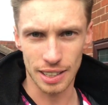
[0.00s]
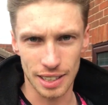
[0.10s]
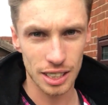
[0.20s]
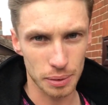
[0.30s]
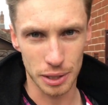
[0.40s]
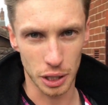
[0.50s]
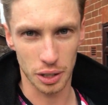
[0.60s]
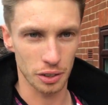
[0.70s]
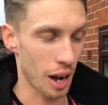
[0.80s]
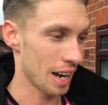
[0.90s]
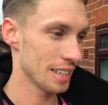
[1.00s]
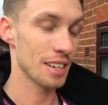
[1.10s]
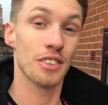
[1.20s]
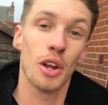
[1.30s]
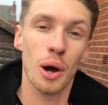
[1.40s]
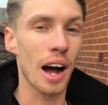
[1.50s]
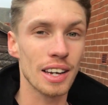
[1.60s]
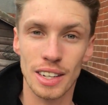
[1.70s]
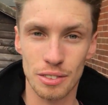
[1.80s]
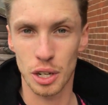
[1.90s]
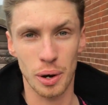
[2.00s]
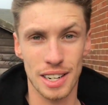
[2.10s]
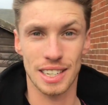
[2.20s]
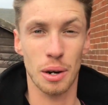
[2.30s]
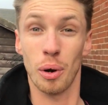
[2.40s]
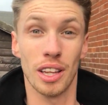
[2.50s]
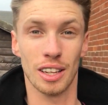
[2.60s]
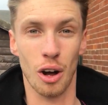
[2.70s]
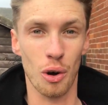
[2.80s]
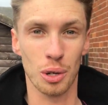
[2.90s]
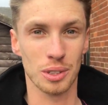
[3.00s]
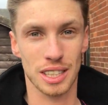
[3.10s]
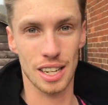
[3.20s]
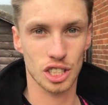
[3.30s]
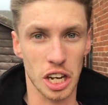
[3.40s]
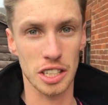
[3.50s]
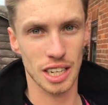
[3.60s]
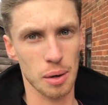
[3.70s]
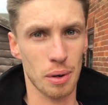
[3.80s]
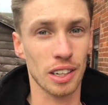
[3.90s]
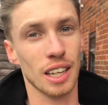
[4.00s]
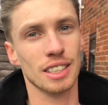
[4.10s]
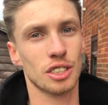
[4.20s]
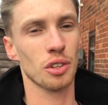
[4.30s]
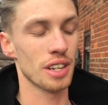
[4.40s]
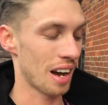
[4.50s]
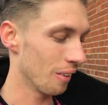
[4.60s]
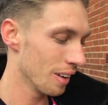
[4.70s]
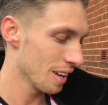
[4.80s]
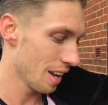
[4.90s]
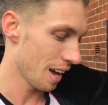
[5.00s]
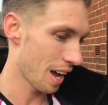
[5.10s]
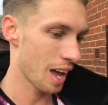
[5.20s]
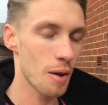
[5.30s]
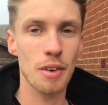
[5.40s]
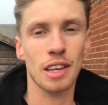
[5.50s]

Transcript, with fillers: that needs to be done. Not, i have no, I have no idea when the oil was last changed in that, but I'm glad it's done now. Uh,